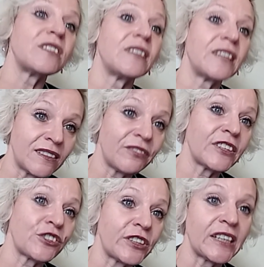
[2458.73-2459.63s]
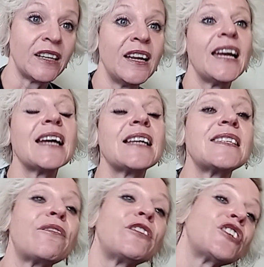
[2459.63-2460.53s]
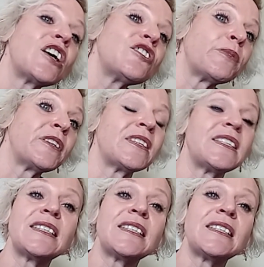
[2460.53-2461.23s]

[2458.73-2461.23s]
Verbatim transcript: lead to victory, except for judgment.